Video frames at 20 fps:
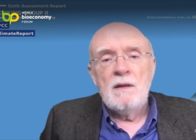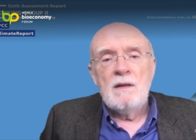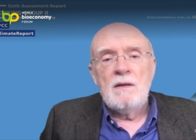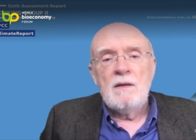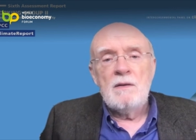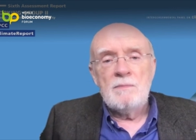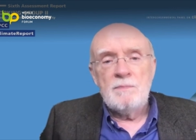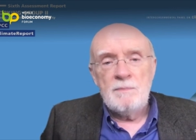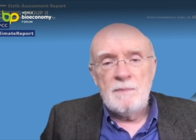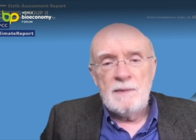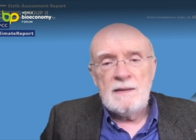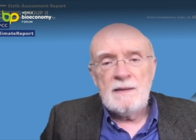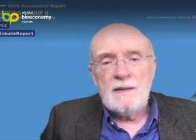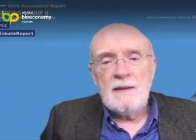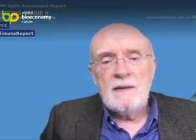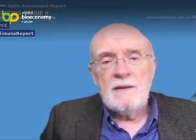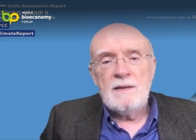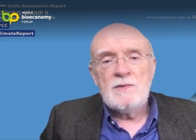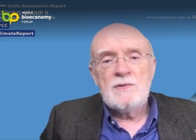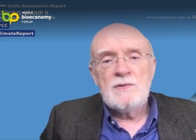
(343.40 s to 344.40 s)
on
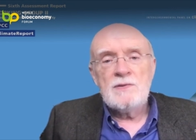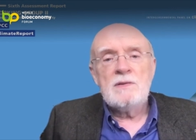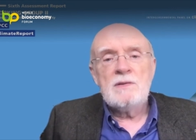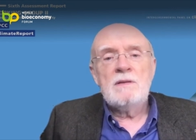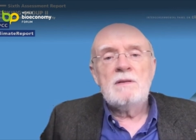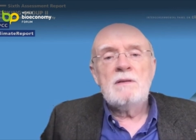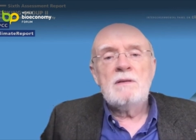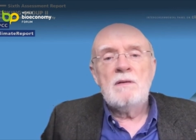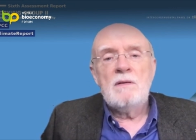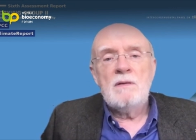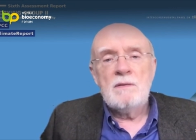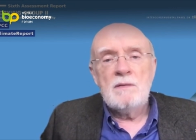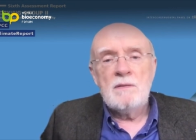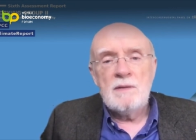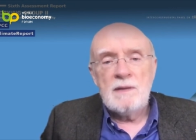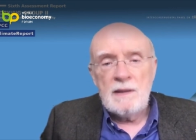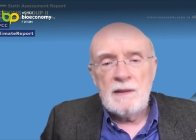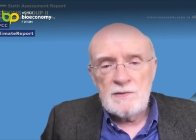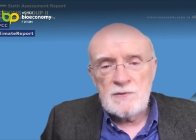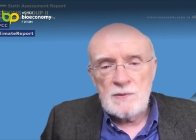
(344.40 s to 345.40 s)
mitigation, on
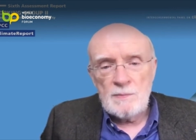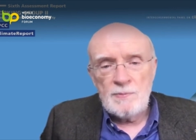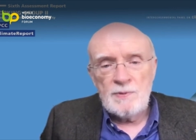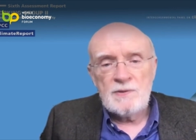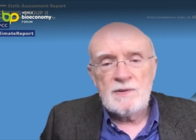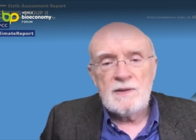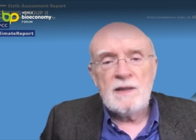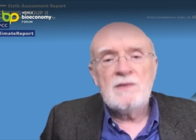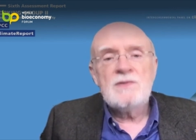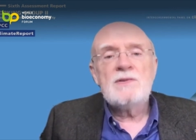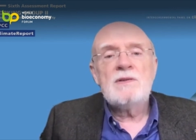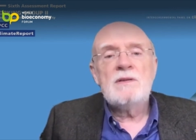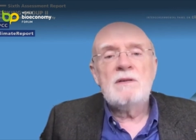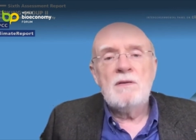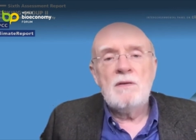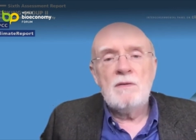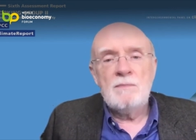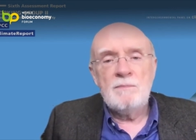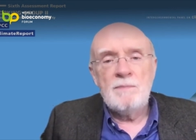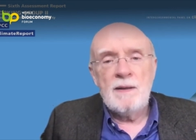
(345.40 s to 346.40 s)
nature protection,
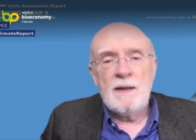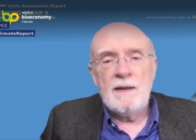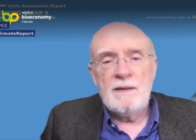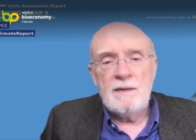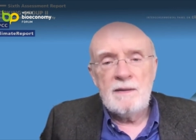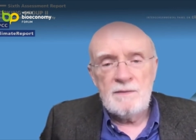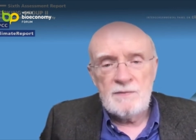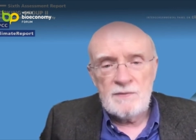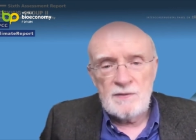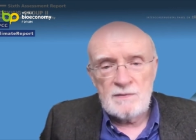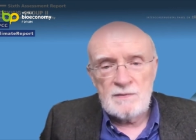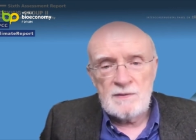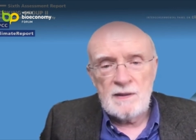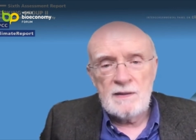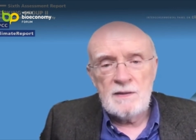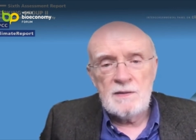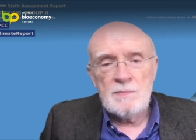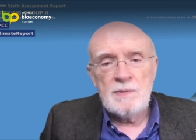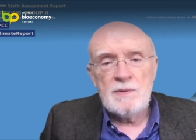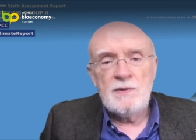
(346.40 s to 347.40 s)
on by
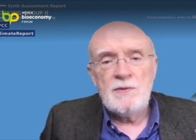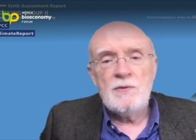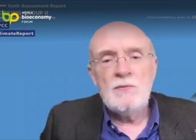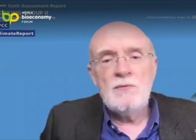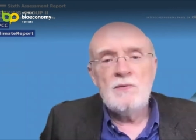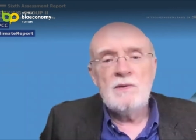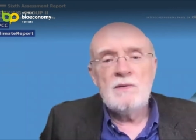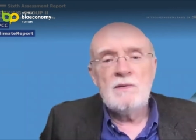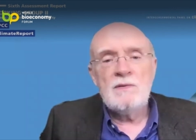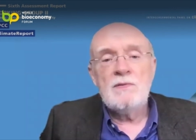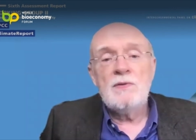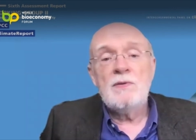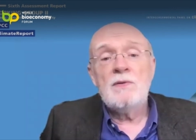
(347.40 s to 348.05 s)
sustainable use,